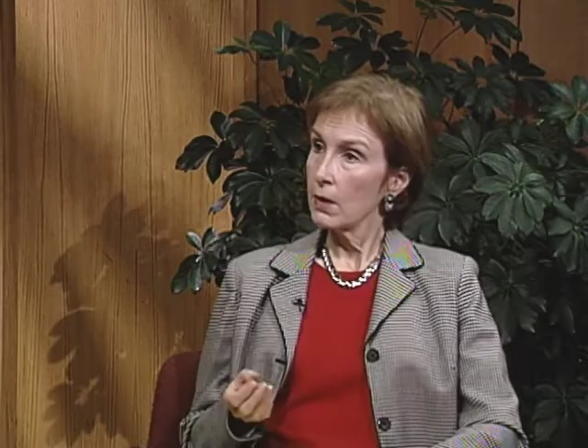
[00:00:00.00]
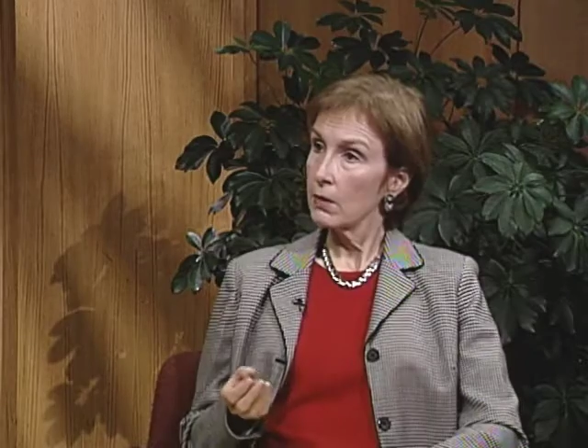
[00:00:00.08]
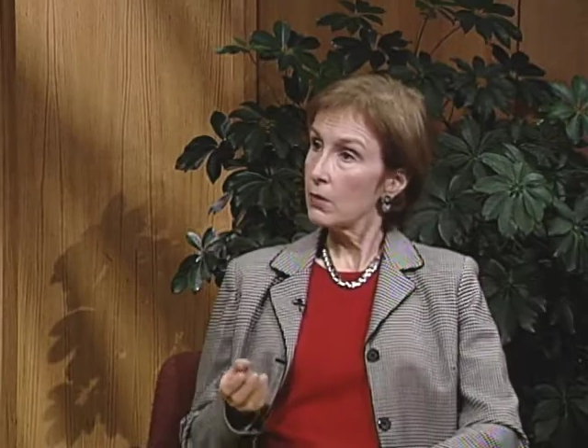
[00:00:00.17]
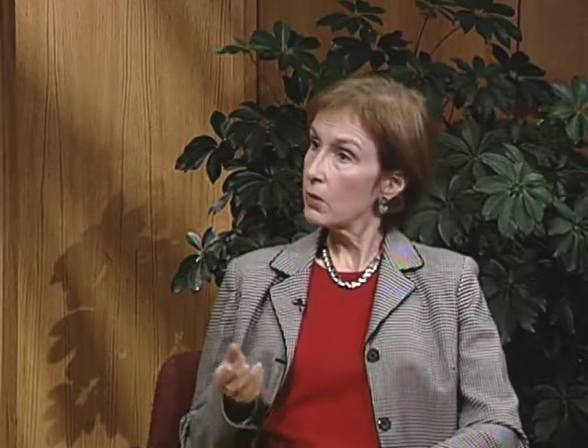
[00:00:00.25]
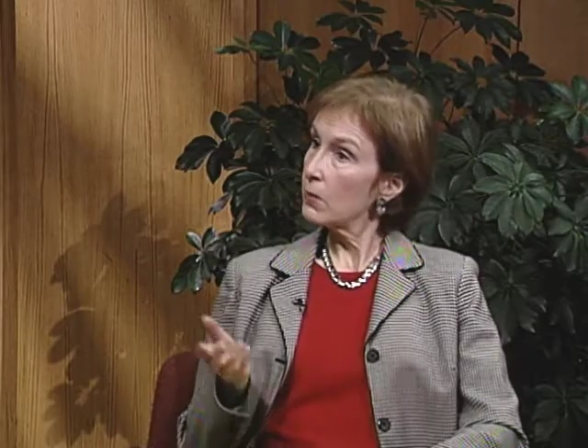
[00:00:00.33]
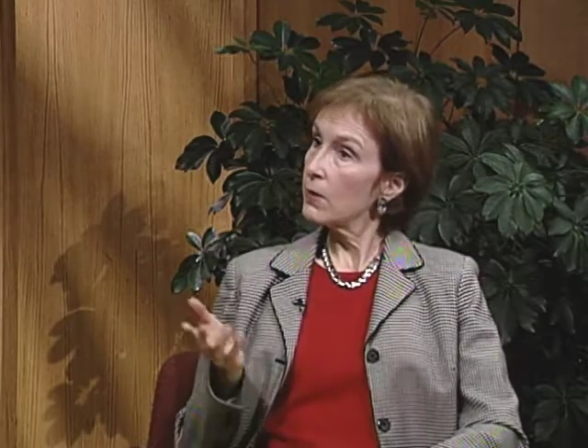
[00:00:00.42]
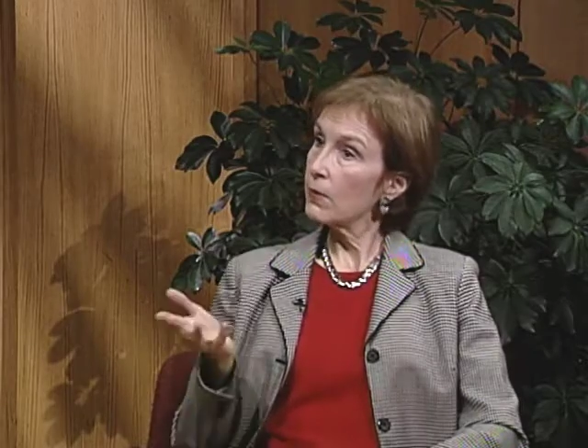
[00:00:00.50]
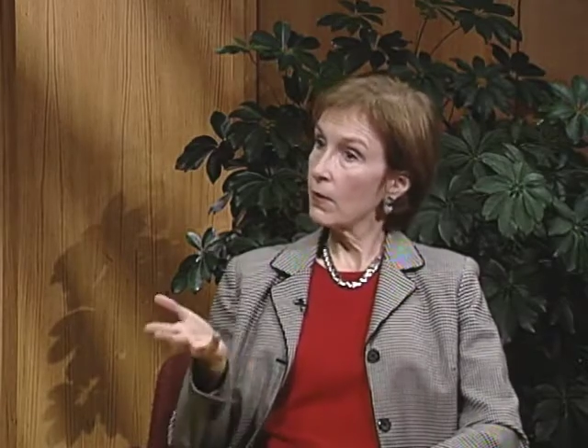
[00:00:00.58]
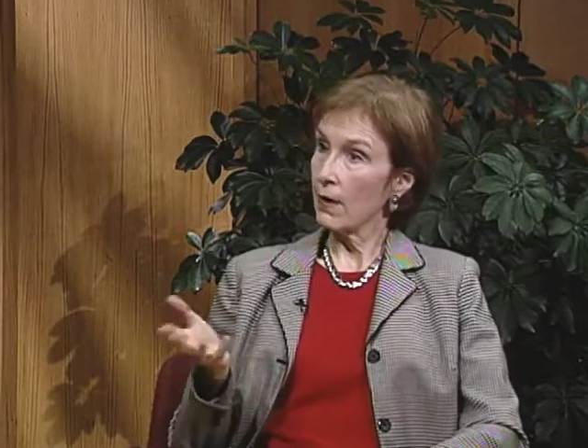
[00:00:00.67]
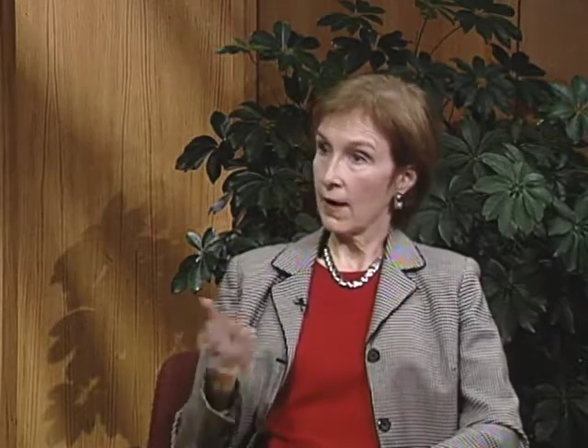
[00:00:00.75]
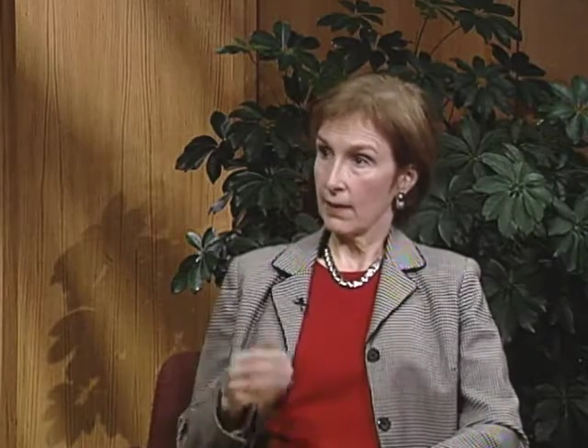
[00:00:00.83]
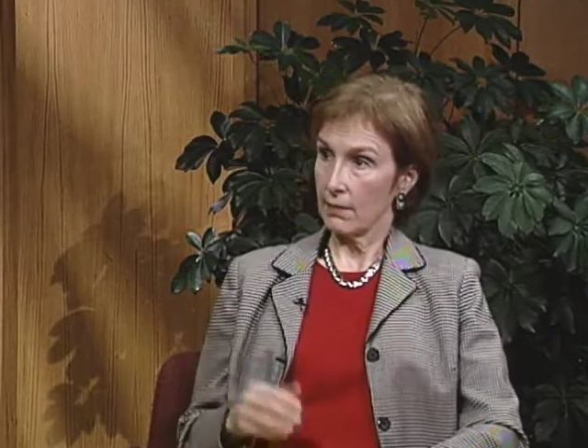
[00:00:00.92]
to do even
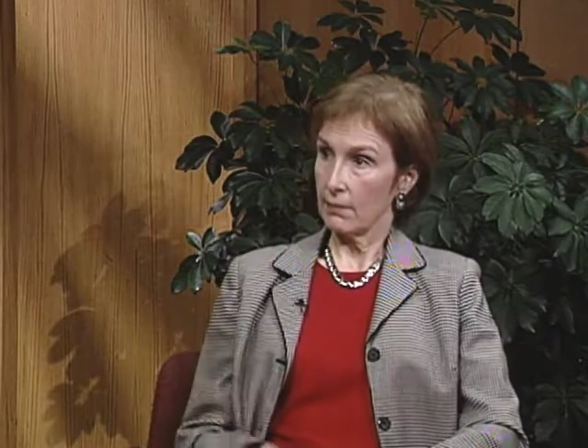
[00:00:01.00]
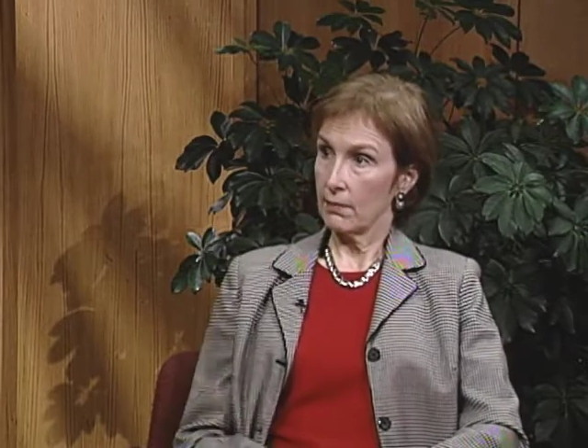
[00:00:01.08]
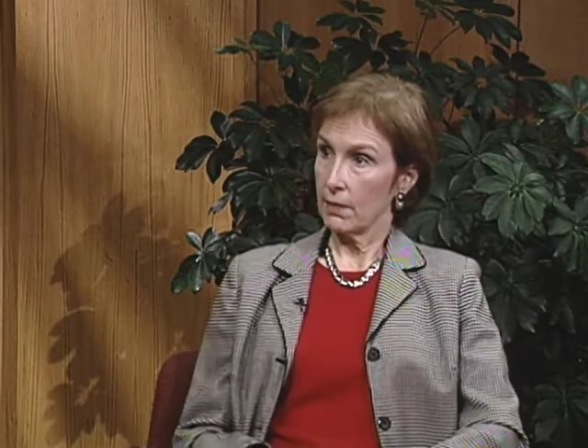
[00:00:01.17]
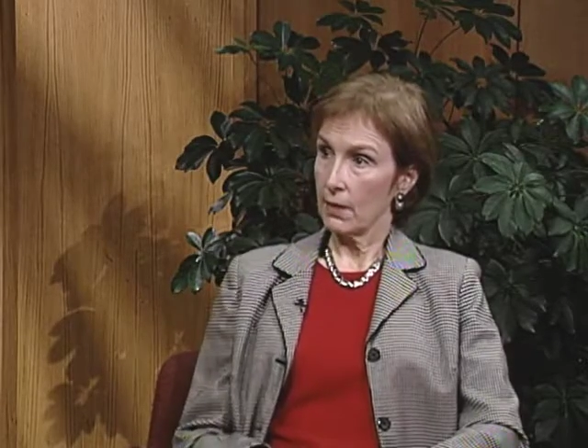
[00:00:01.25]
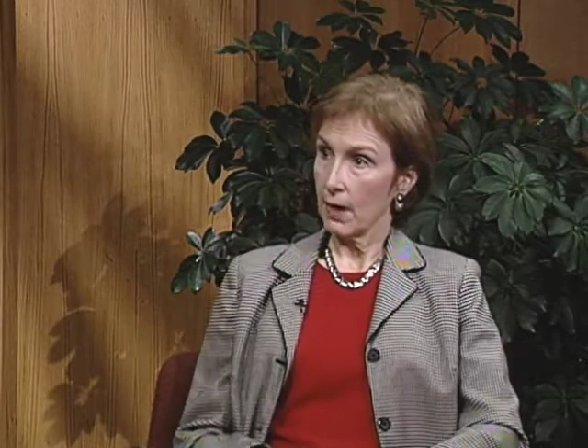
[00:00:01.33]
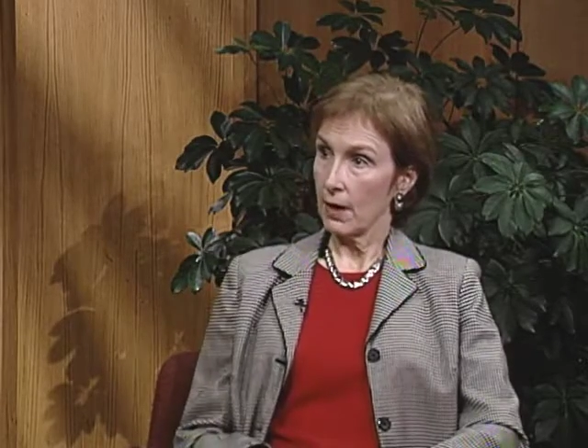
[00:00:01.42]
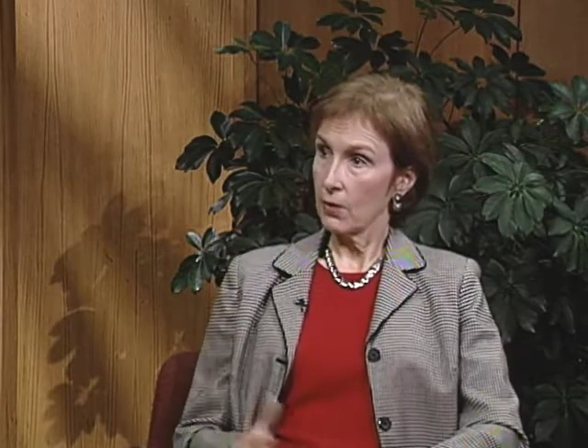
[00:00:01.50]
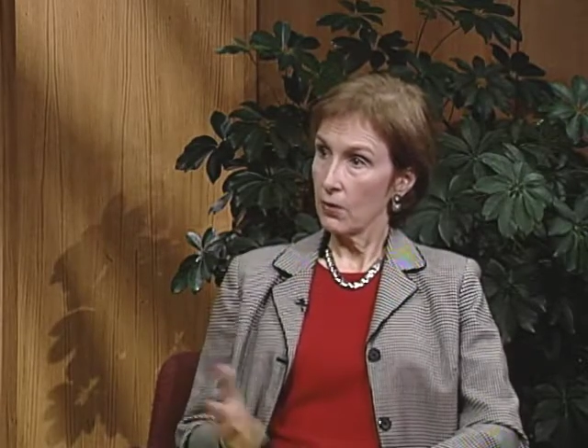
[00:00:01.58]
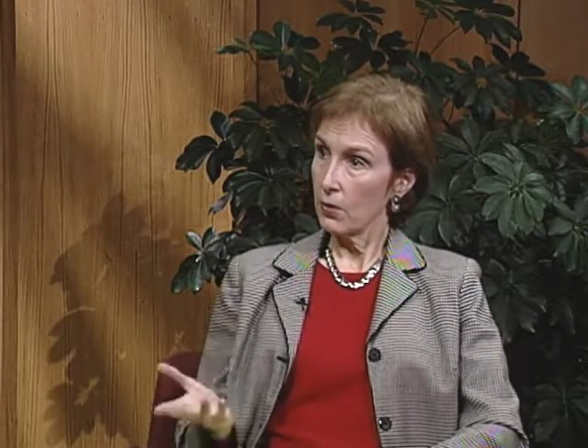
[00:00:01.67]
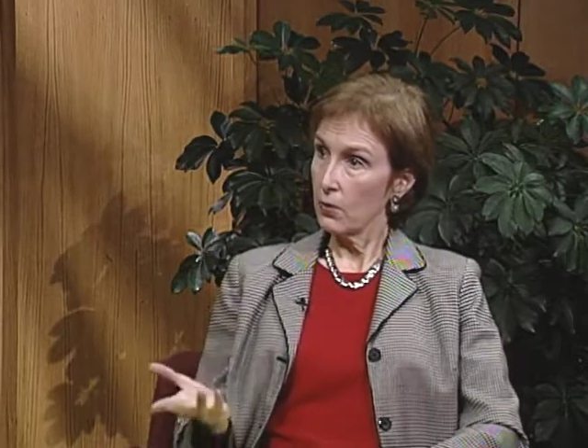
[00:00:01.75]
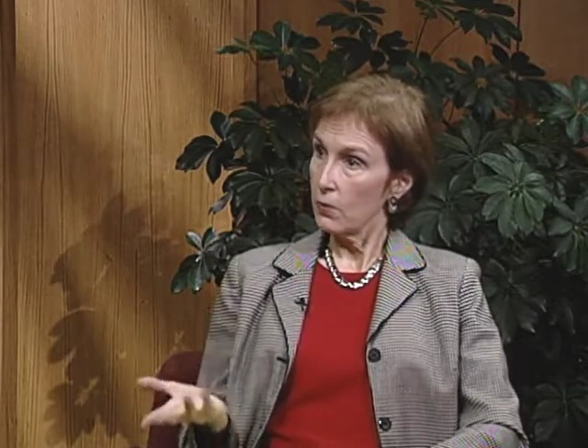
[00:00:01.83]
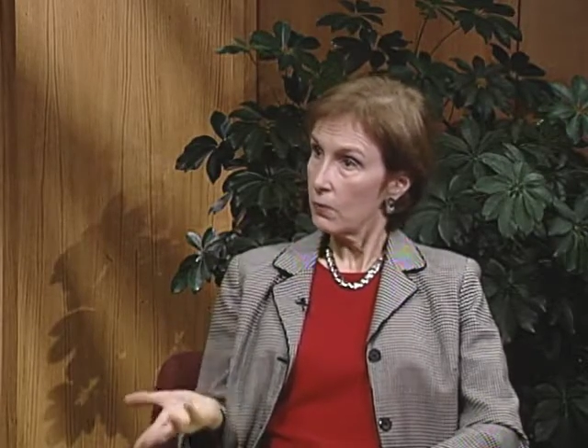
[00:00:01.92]
that. How do
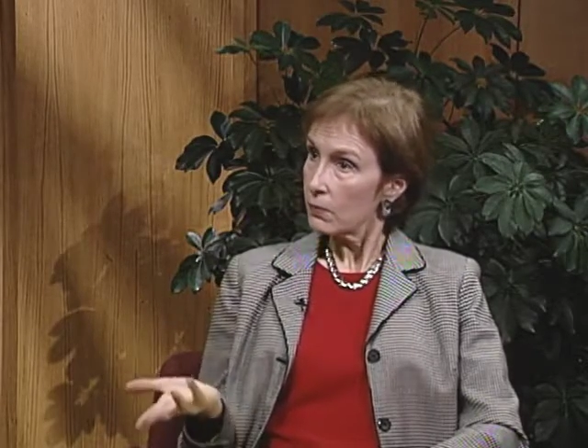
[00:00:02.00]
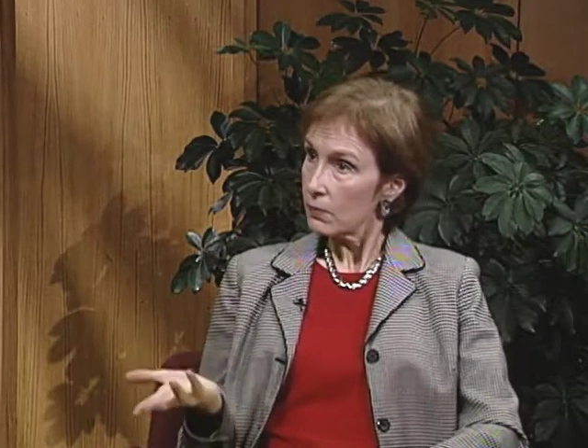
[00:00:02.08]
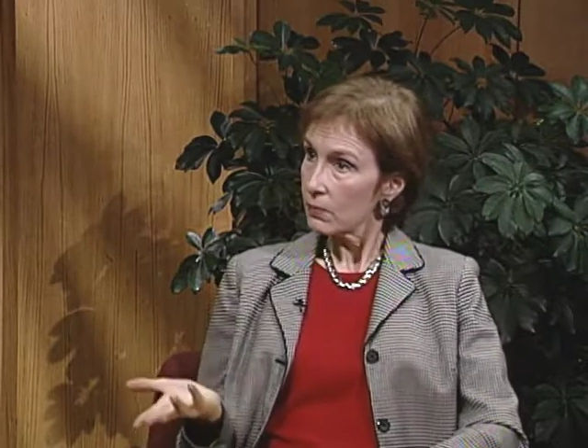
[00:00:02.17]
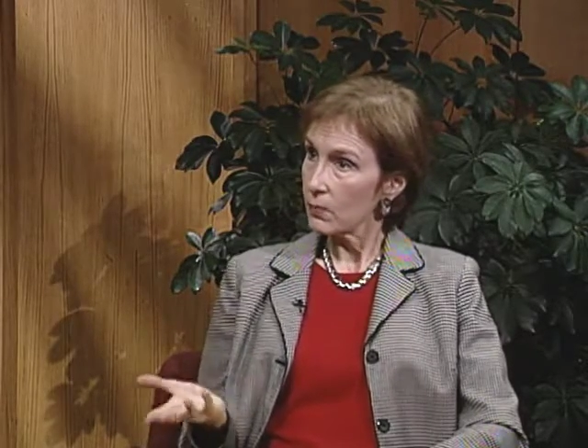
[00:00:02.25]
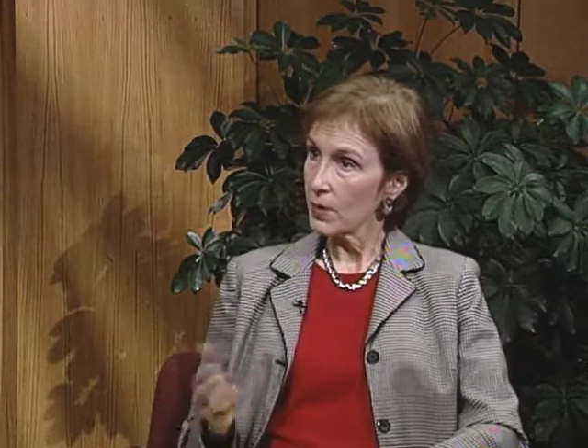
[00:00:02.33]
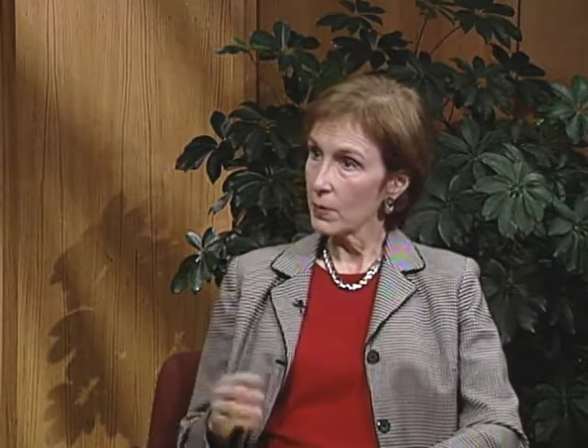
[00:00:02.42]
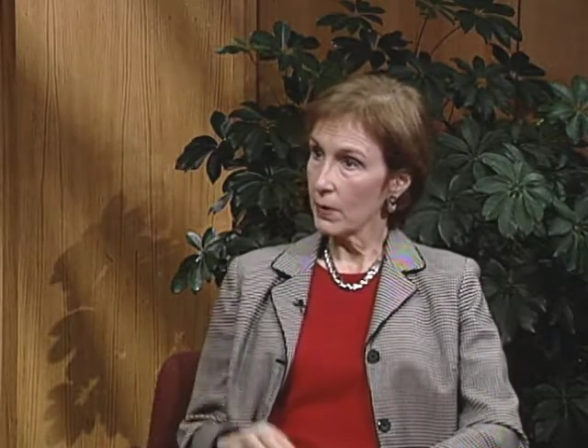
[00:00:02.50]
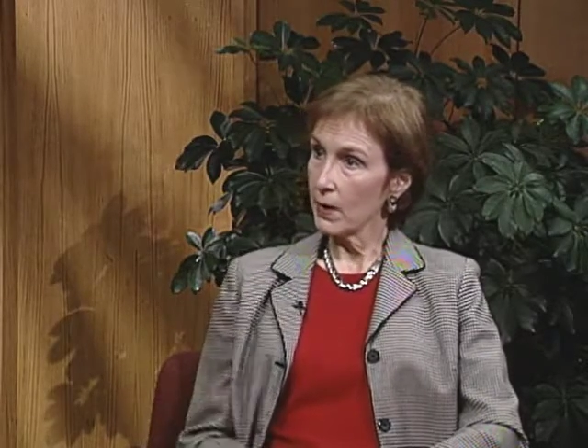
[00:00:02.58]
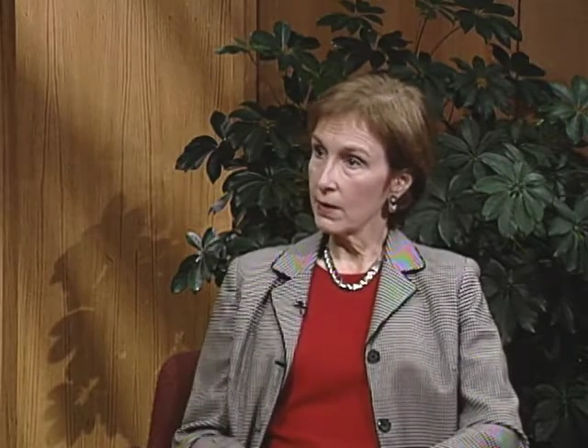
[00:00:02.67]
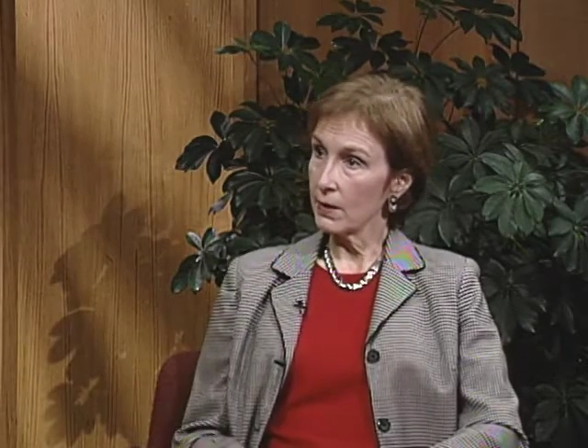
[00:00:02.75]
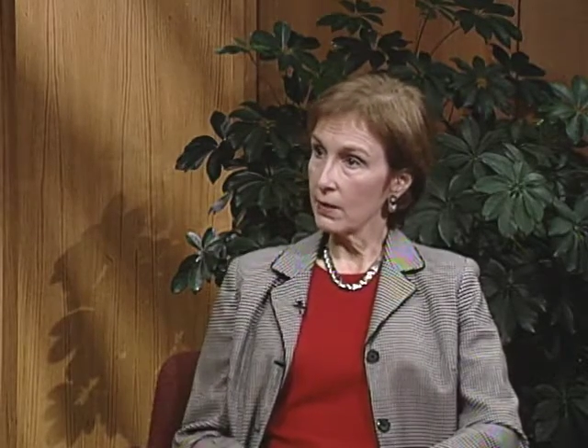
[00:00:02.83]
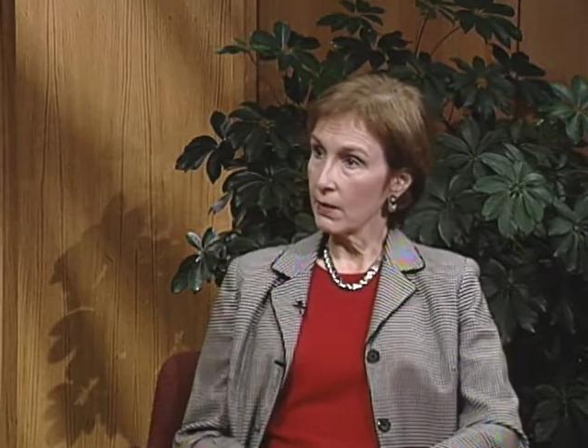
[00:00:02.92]
you
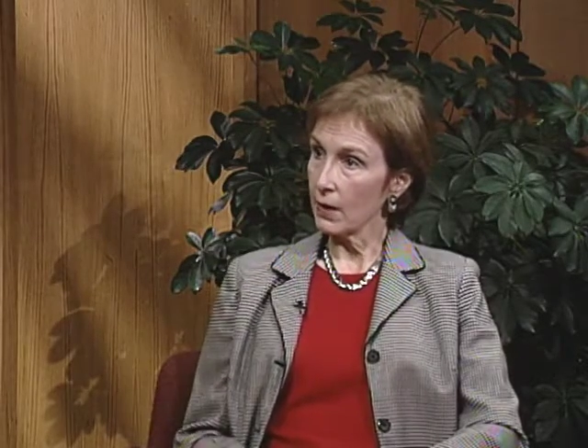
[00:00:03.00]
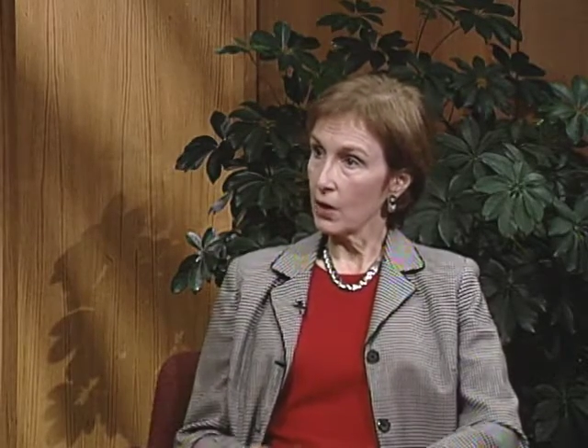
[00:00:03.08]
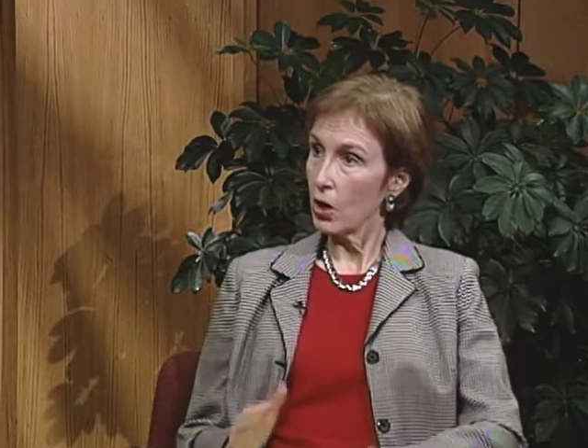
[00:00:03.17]
respond to that?